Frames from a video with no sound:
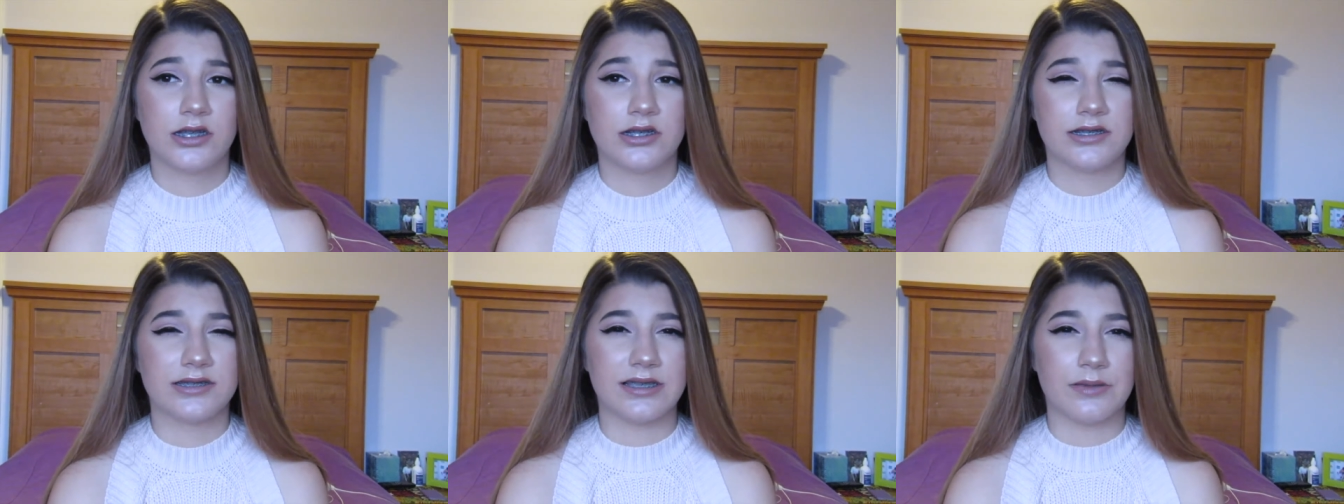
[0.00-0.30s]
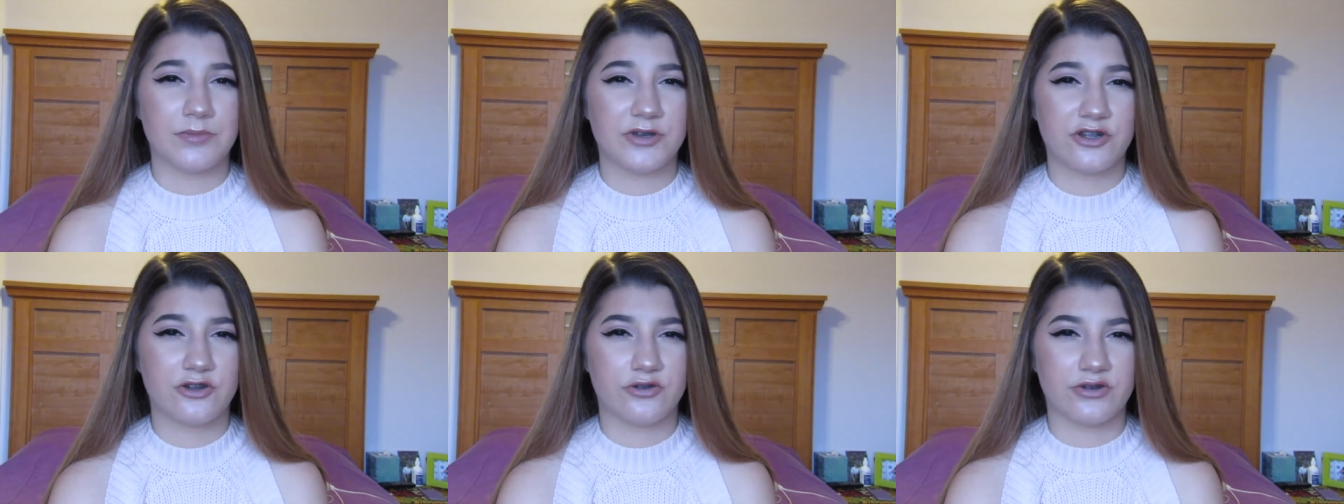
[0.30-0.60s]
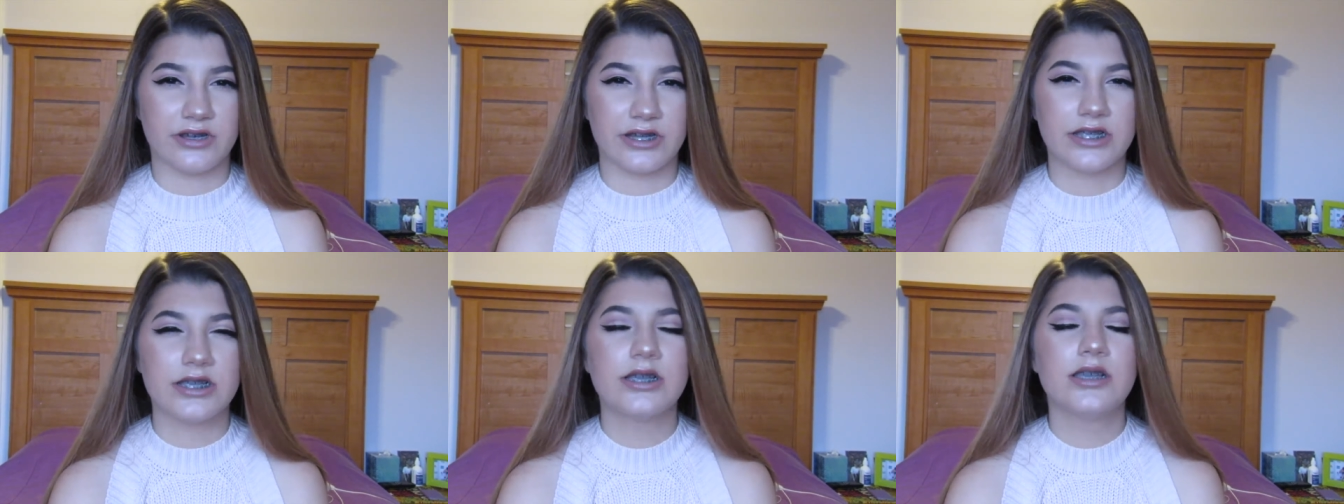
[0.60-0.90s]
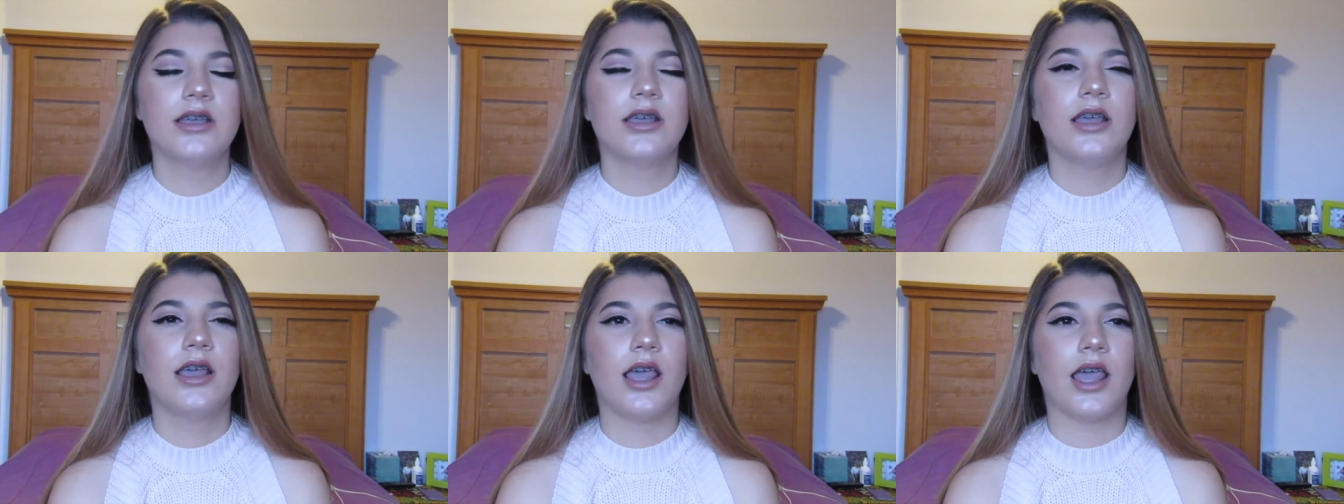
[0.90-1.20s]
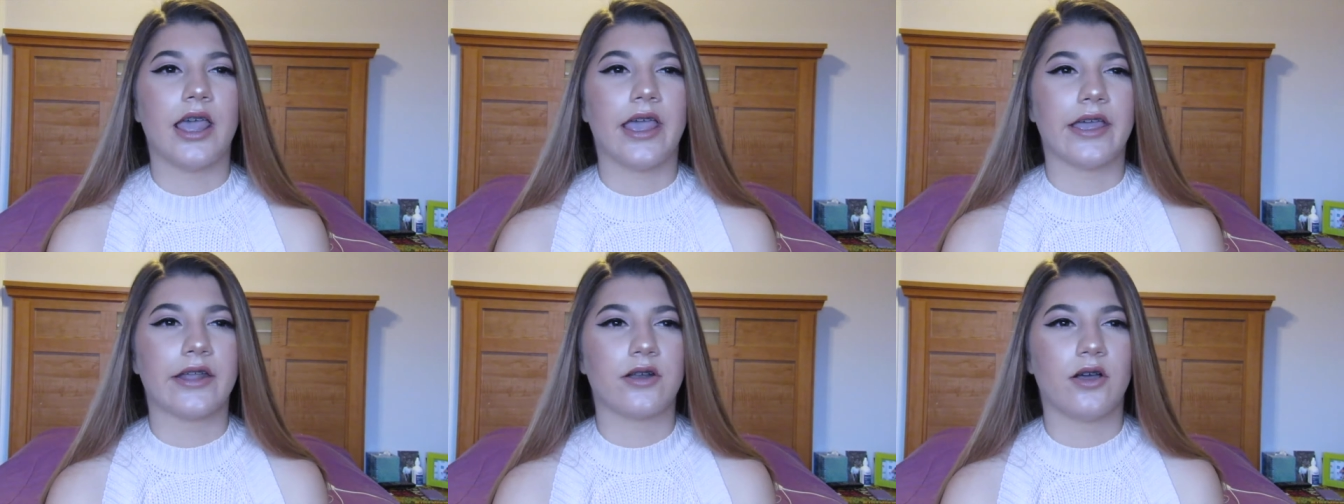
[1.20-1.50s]
to some degree
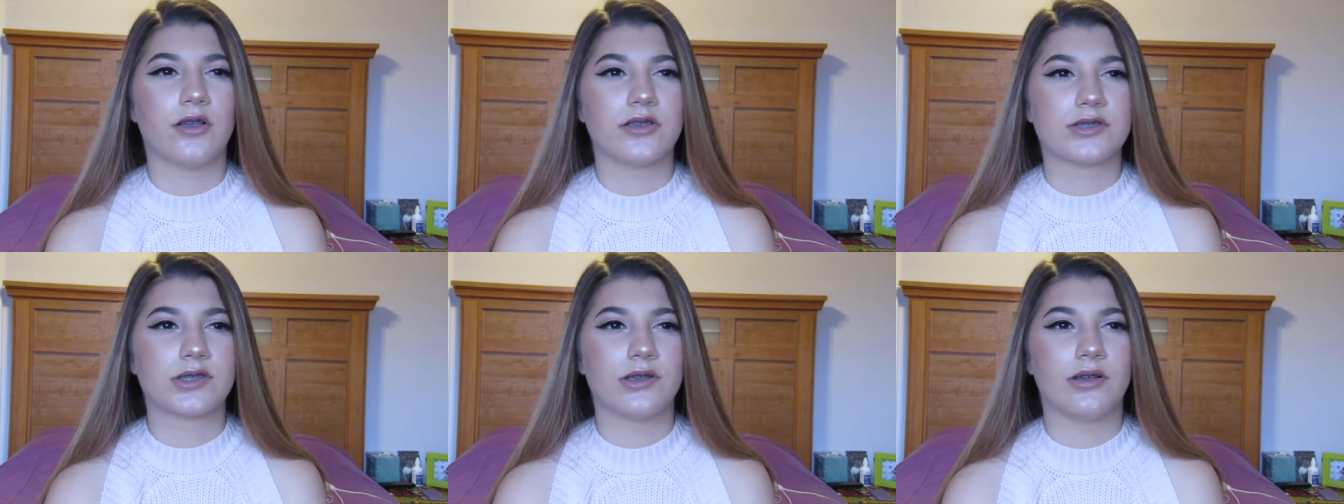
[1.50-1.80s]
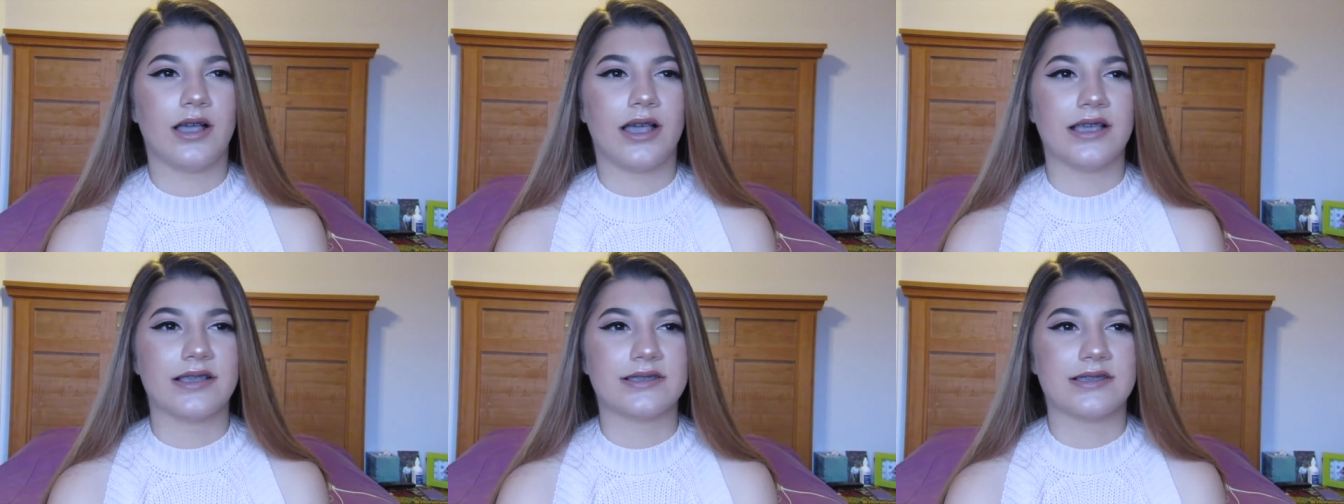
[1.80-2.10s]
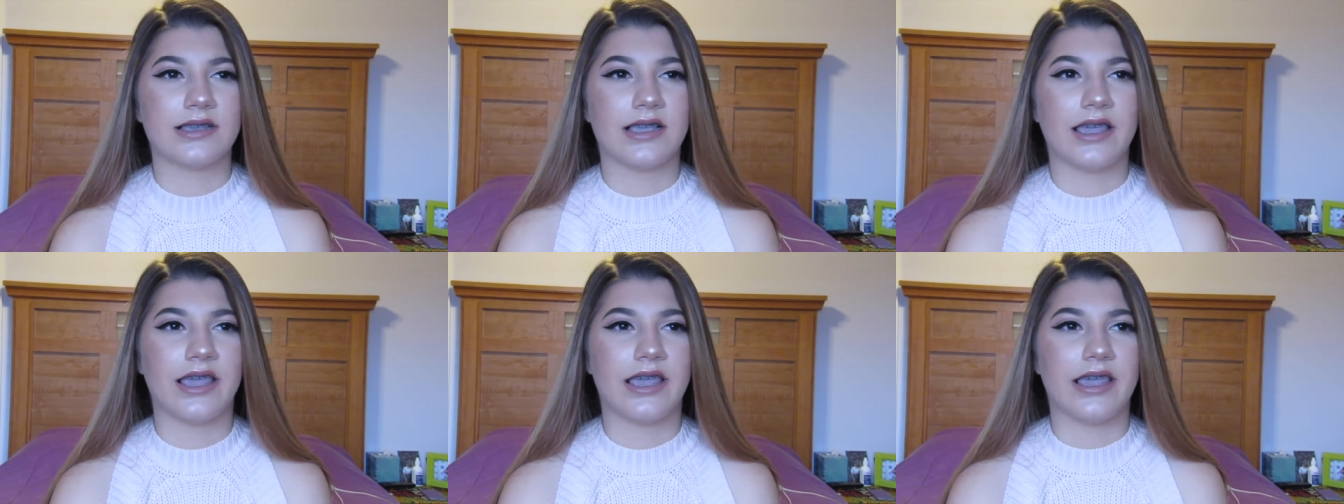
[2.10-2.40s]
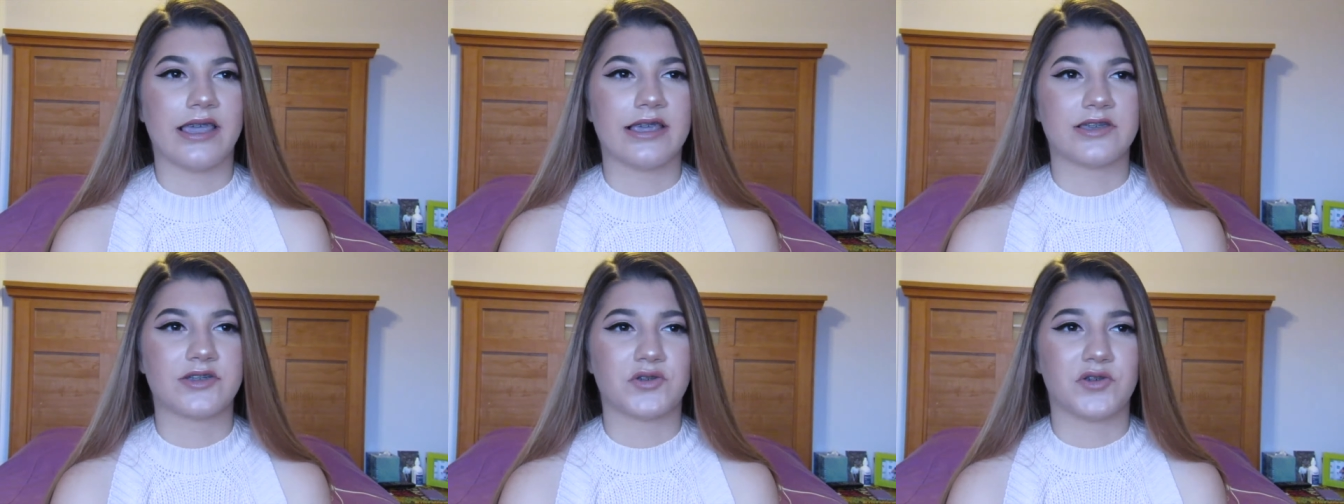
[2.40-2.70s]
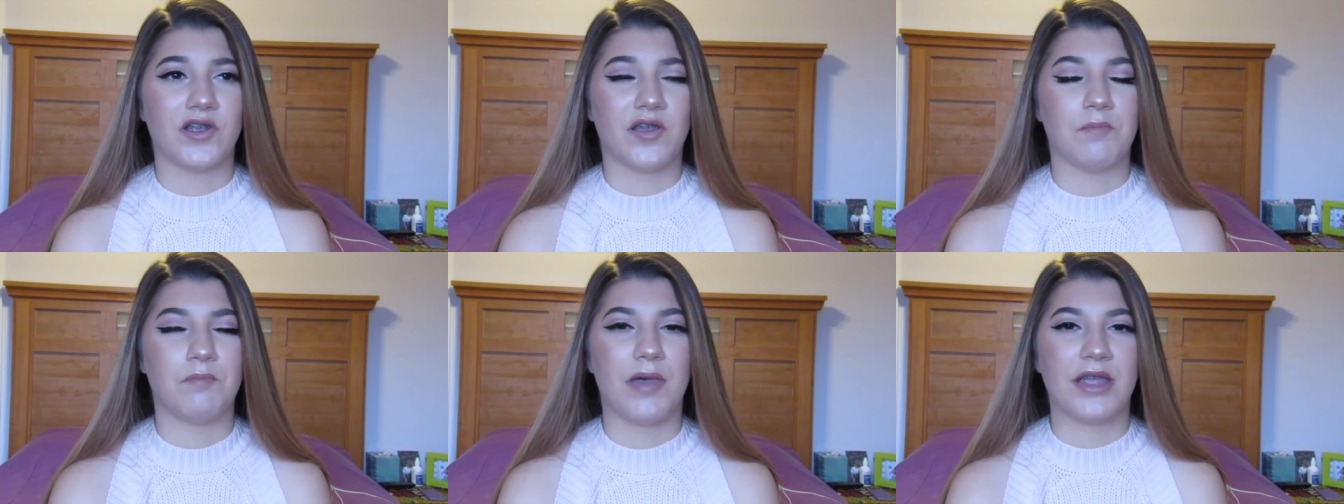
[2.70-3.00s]
and also has a
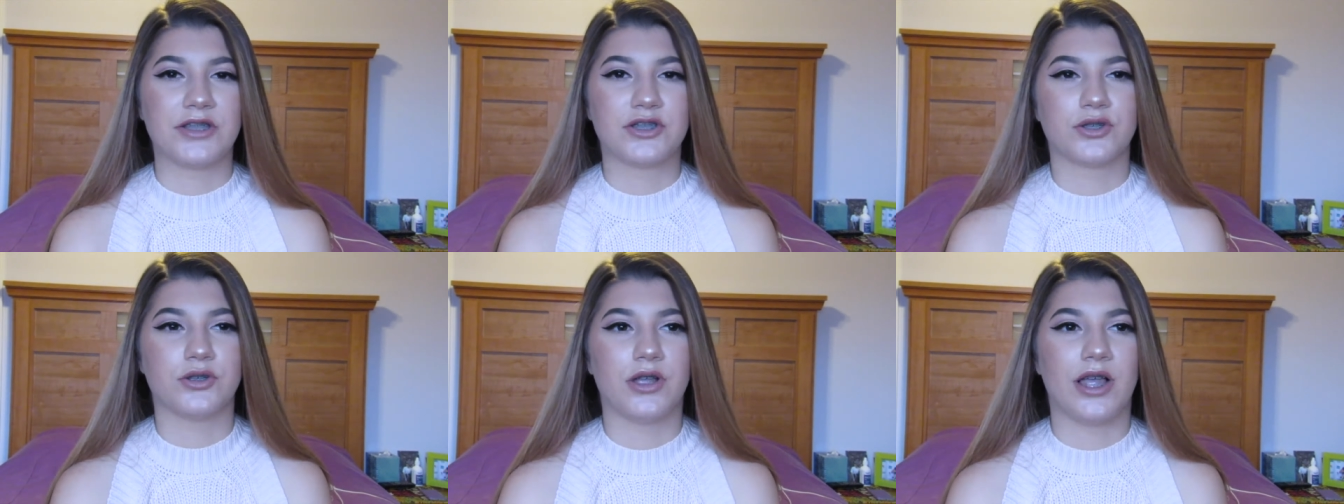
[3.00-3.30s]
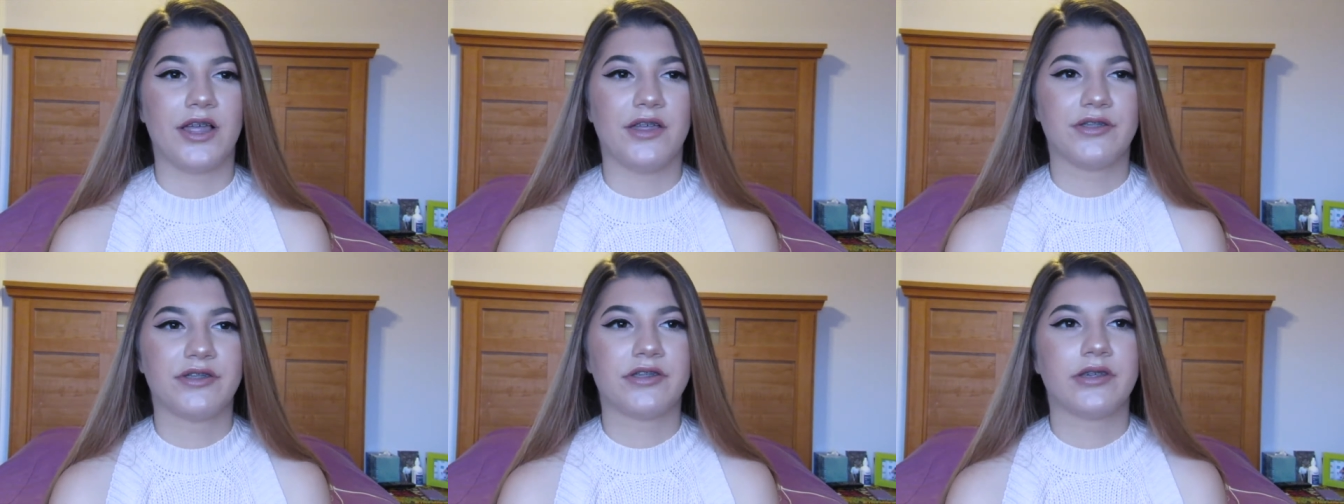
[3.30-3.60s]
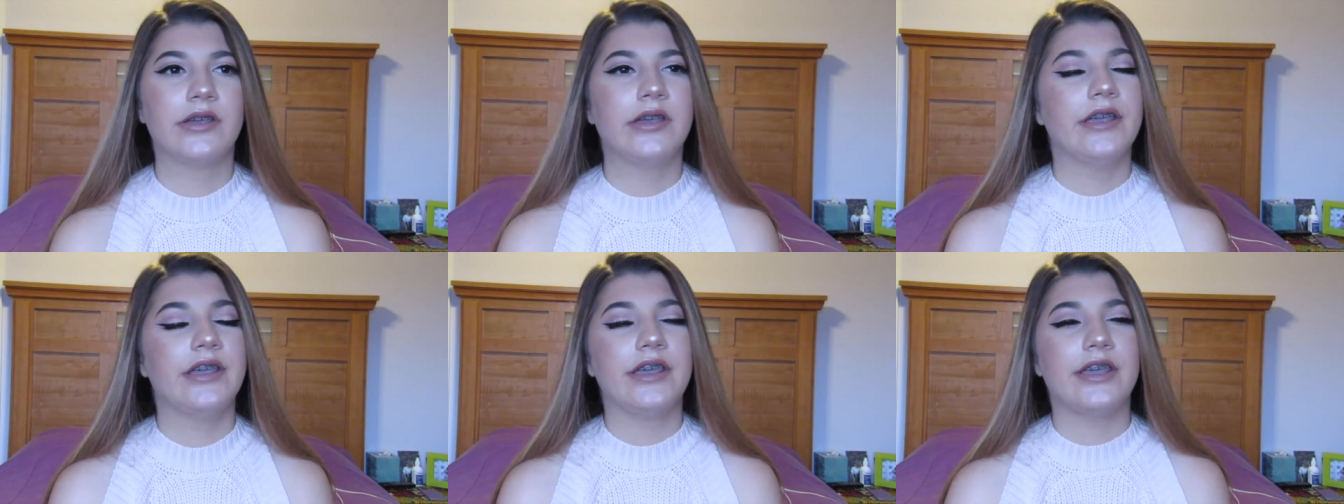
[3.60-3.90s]
history of mental health